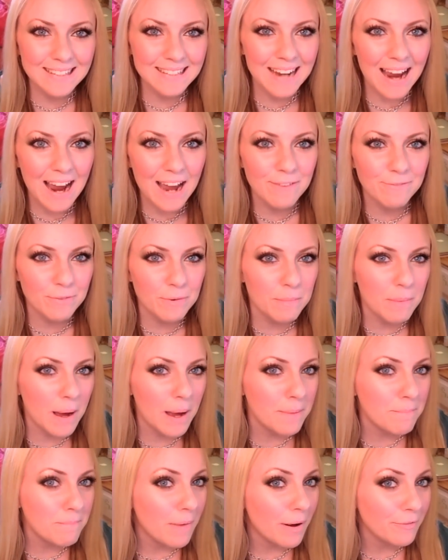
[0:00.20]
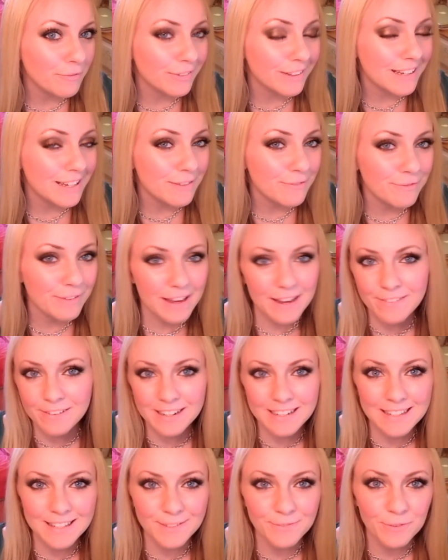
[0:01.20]
time for my monthly
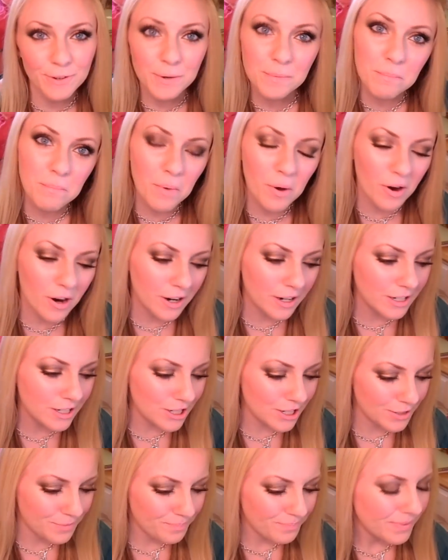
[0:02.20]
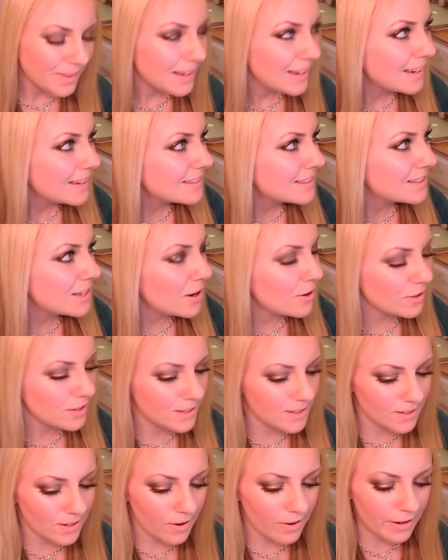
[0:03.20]
favorites for March. So
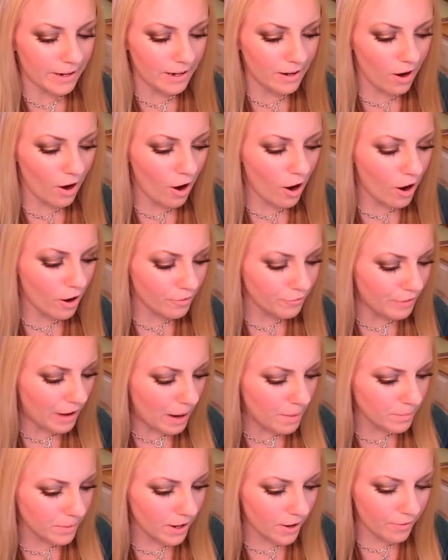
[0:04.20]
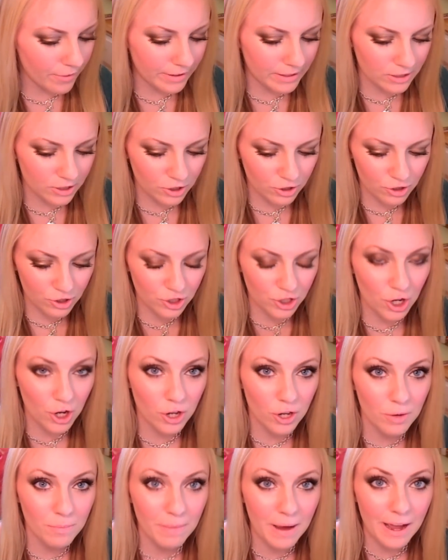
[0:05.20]
starting off, I'm going to show
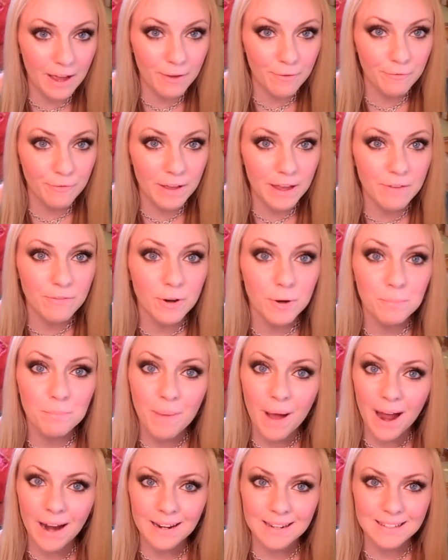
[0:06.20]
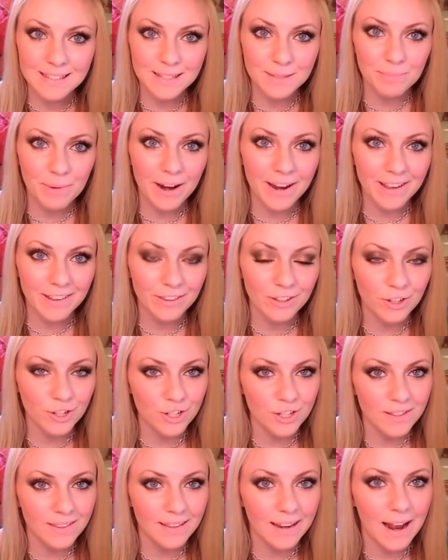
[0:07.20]
you my favorite body spray and
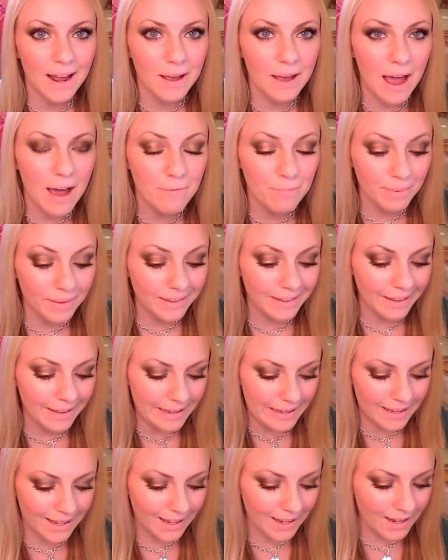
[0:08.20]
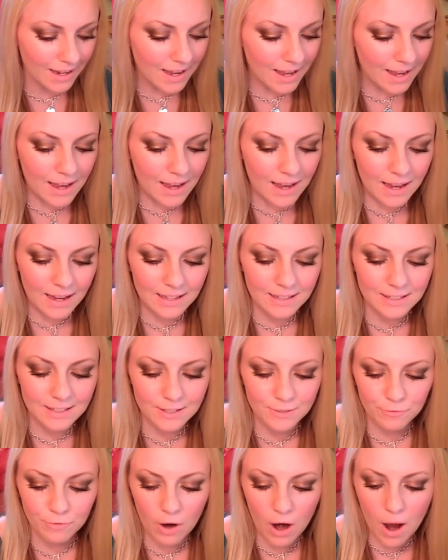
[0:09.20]
lotion that I have been liking.
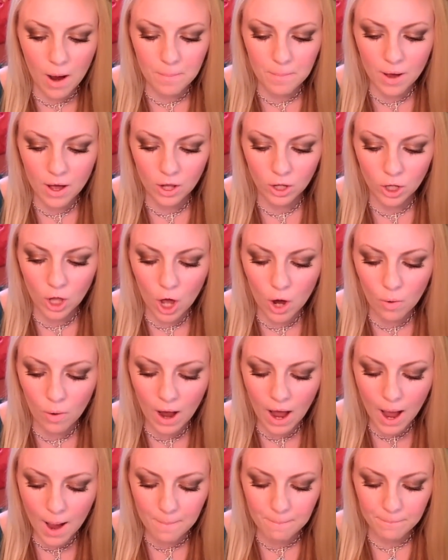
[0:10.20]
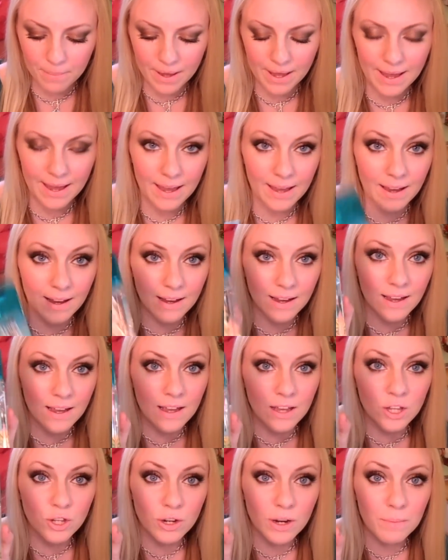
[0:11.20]
It's from Aloha Pink.
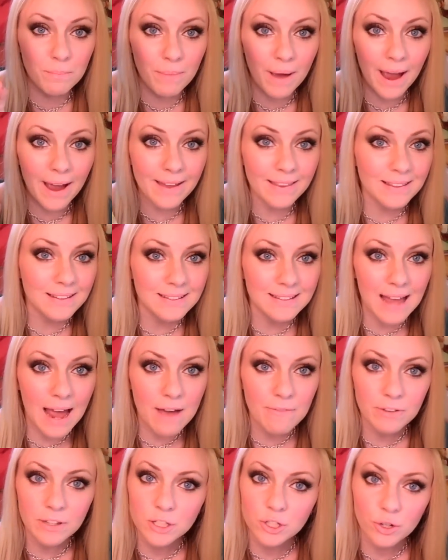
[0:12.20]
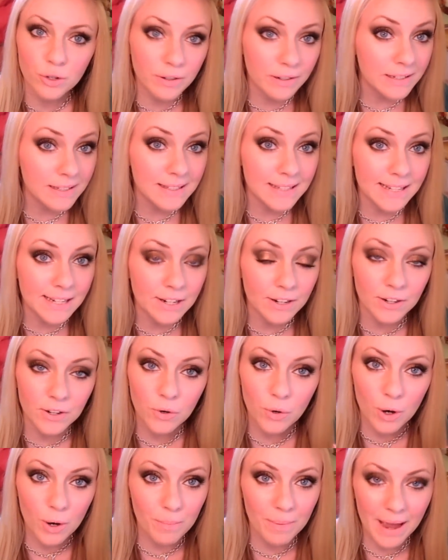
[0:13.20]
You can buy this at Victoria's Secret
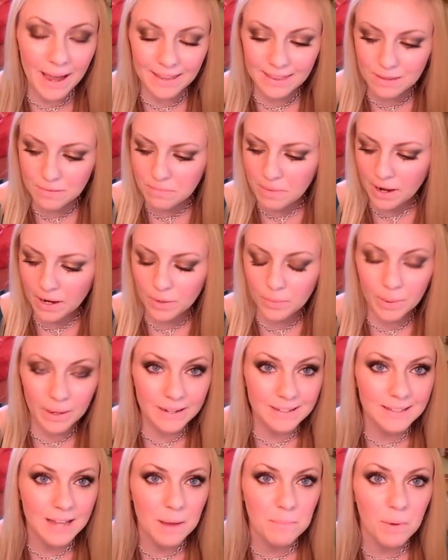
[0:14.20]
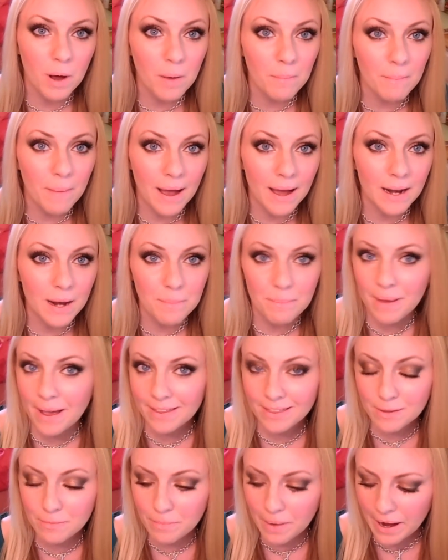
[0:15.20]
or Bath and Body Works. I bought mine at
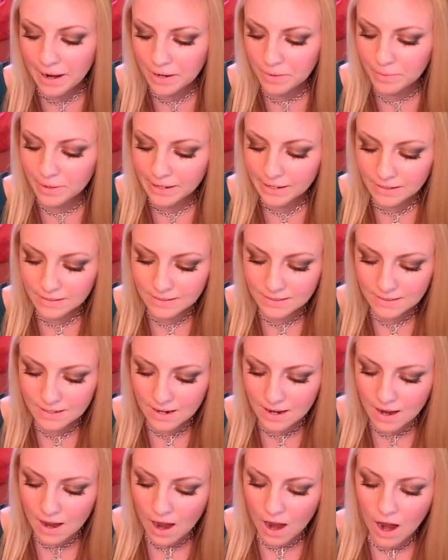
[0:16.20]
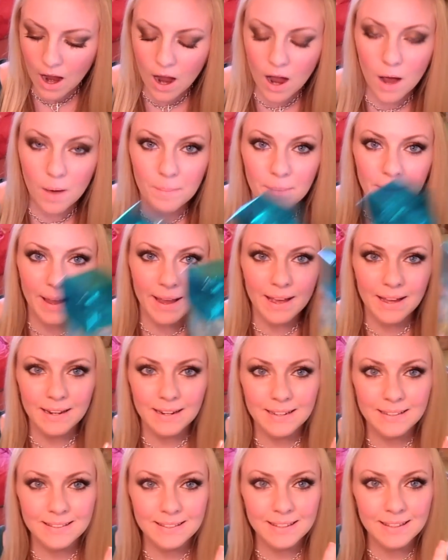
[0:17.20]
Bath and Body Works. And
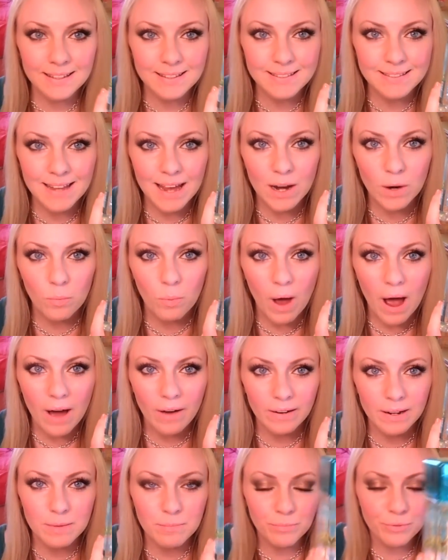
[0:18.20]
it's in the scent Wild and